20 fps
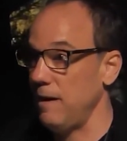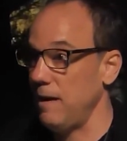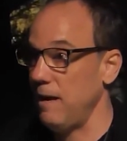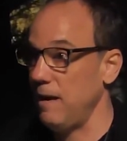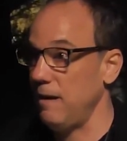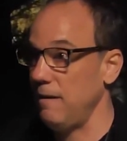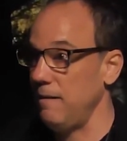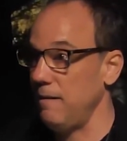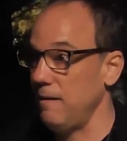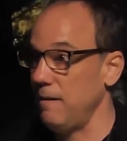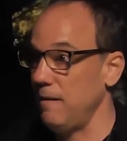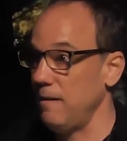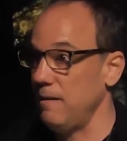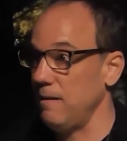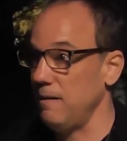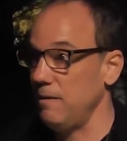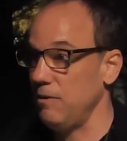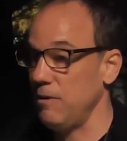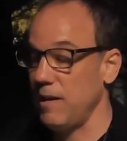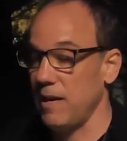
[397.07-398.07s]

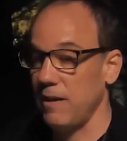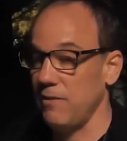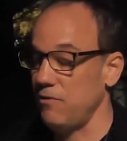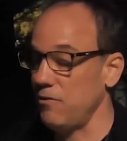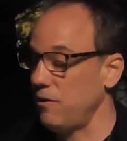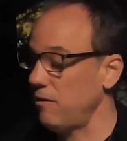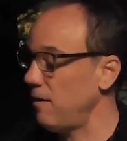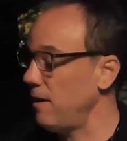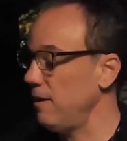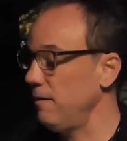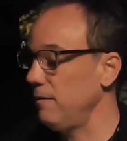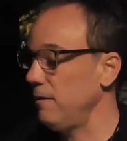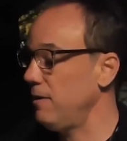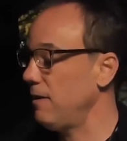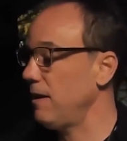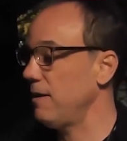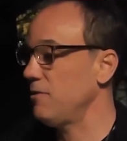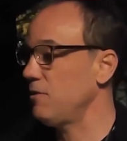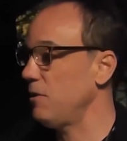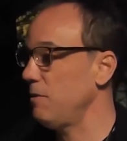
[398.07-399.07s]
And you guys are great. You
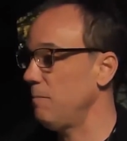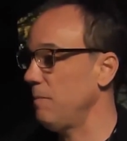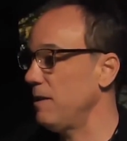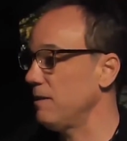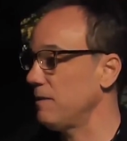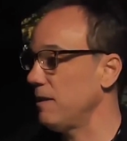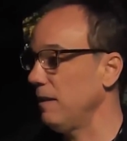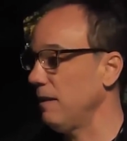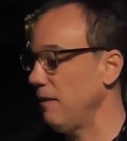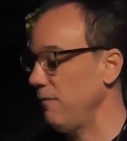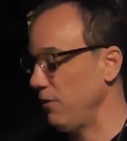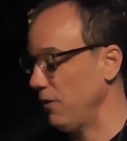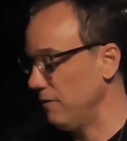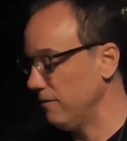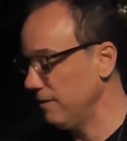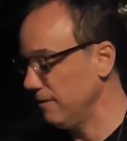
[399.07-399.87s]
guys are the best. I love you.